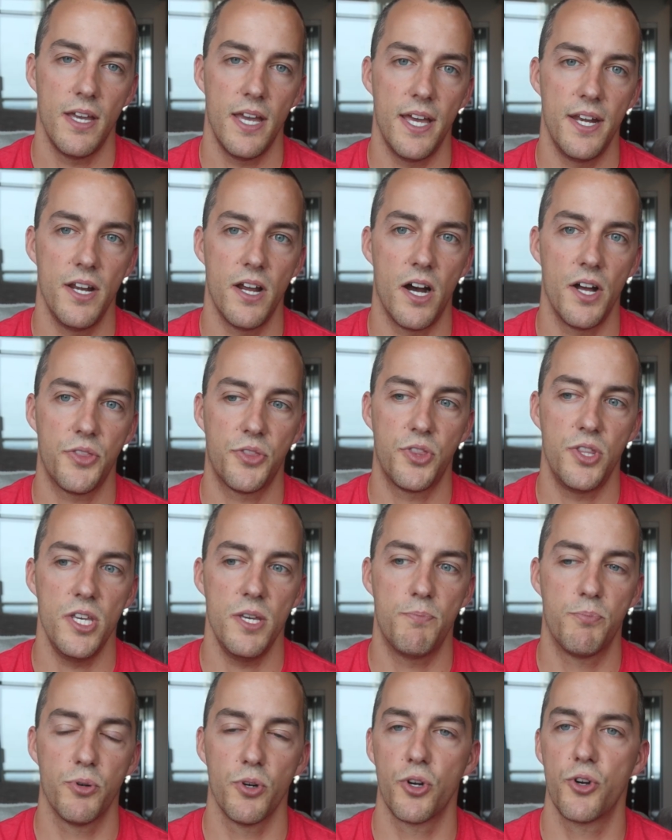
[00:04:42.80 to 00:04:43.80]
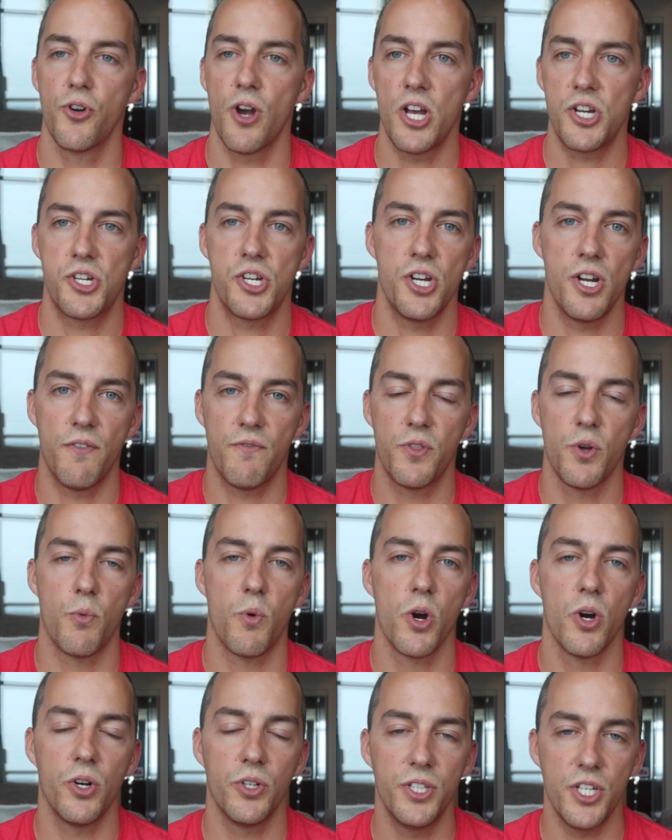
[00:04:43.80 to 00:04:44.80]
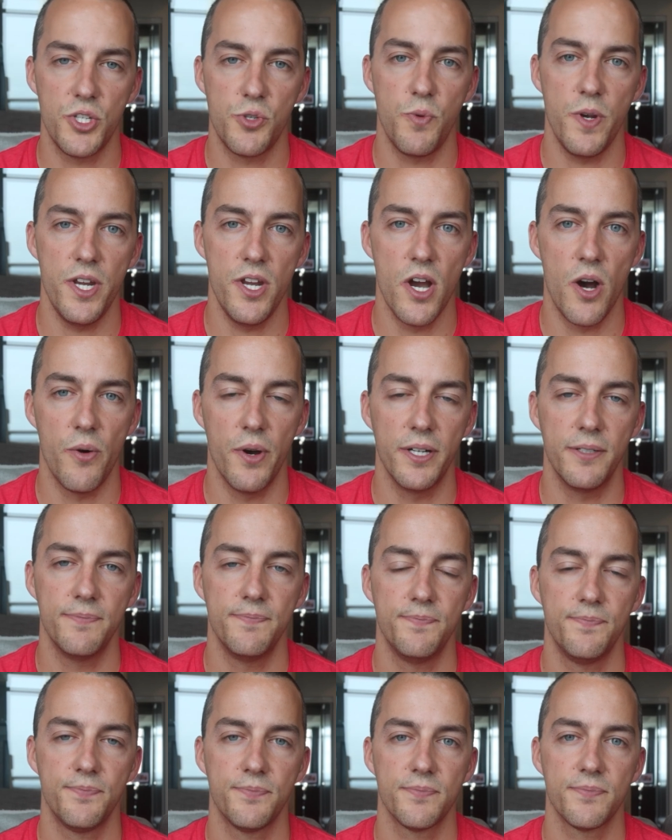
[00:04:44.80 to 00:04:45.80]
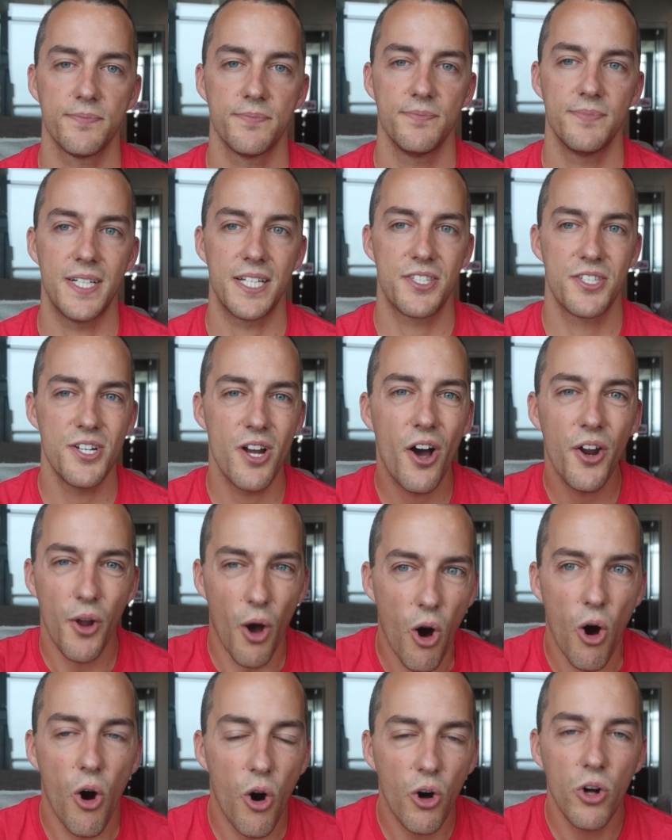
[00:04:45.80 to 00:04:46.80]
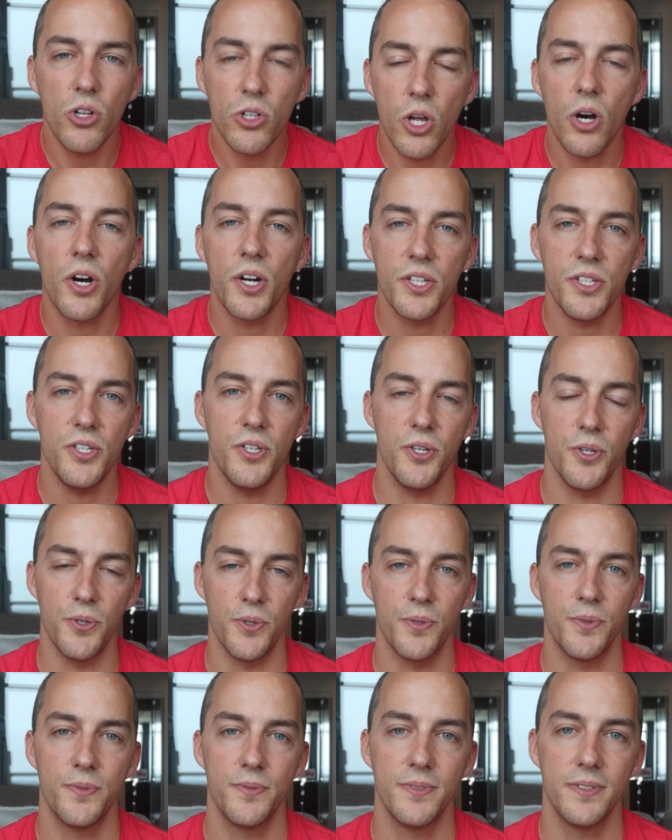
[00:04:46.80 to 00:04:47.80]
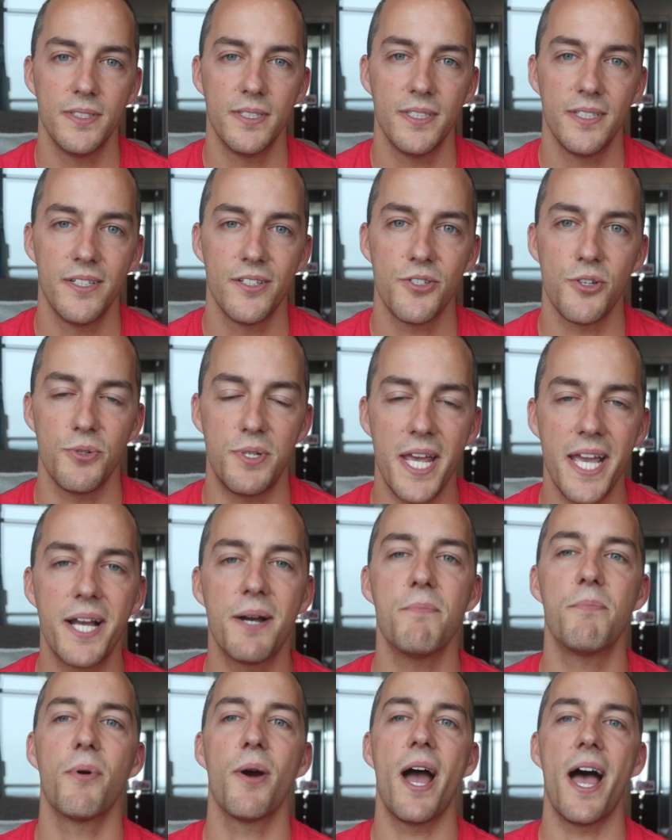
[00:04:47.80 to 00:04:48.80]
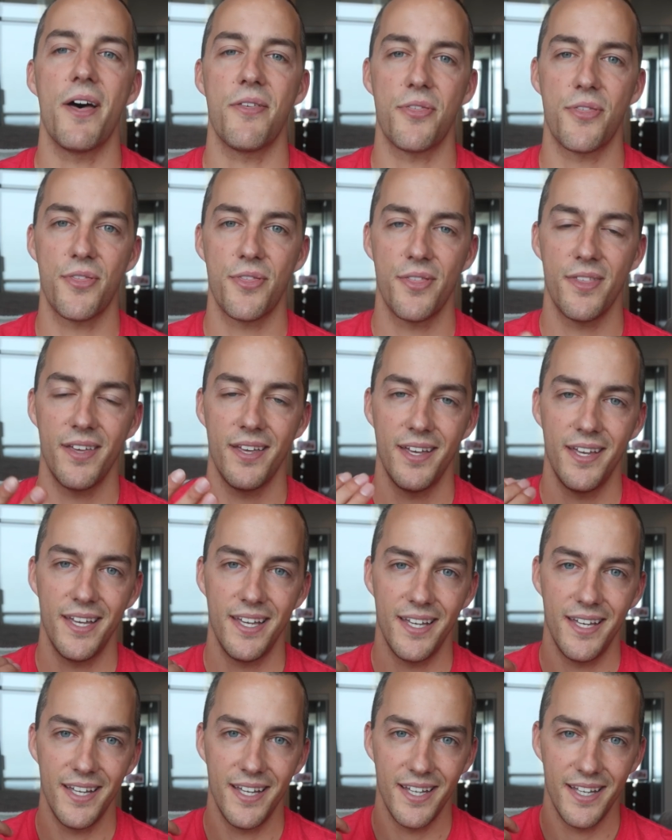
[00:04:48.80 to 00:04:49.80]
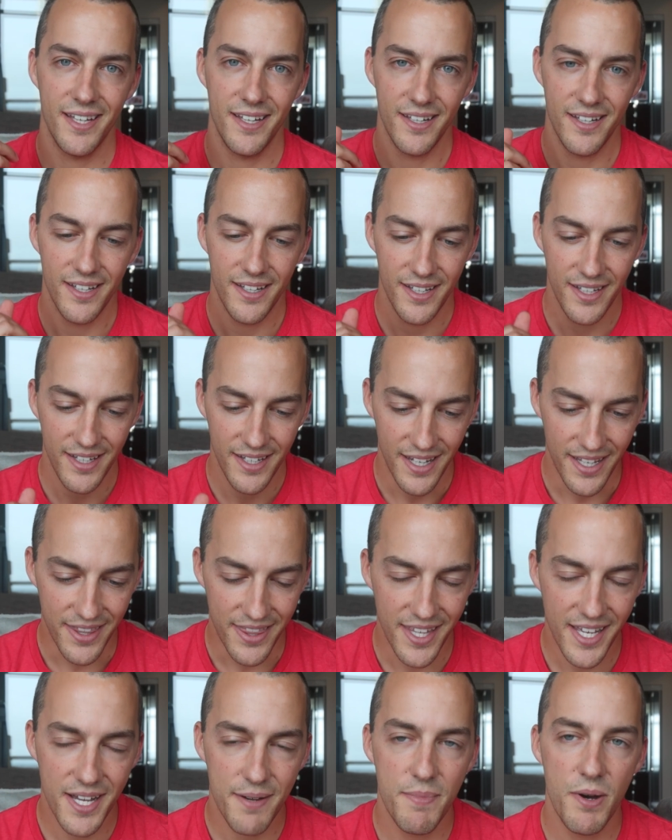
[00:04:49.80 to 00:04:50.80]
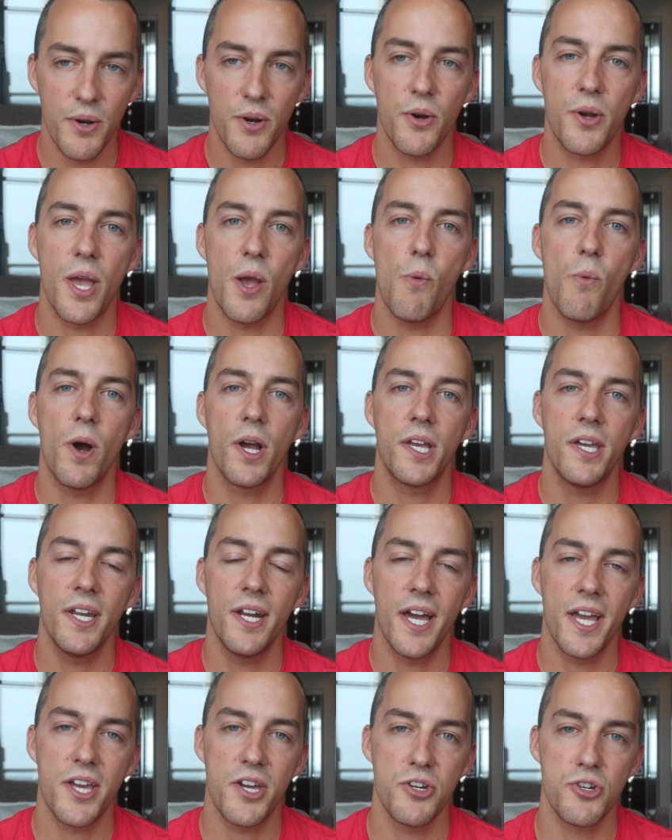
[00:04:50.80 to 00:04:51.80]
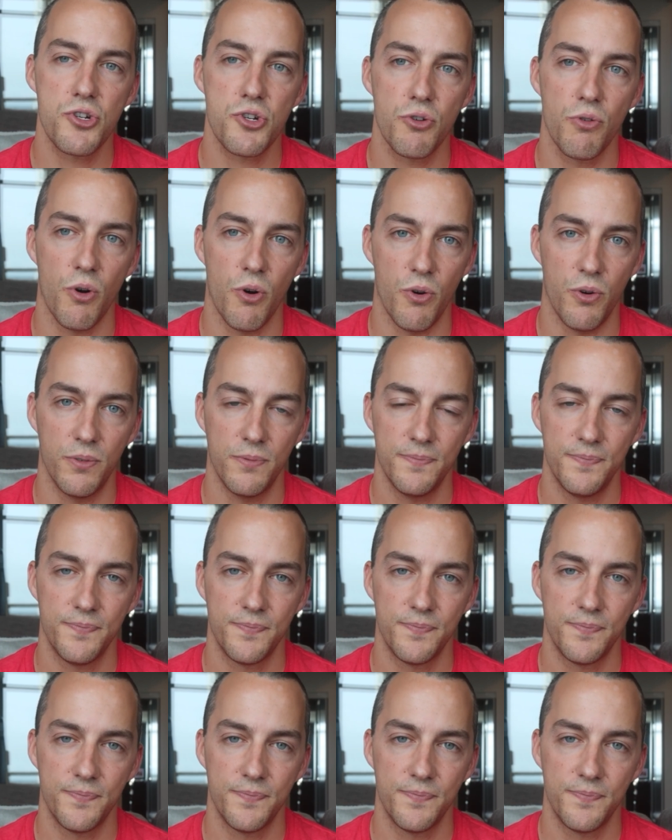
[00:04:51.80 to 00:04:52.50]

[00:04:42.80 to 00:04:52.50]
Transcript: and not the progression of the world as we know it. That's not all on you. So take a breath and think about okay, what can I control?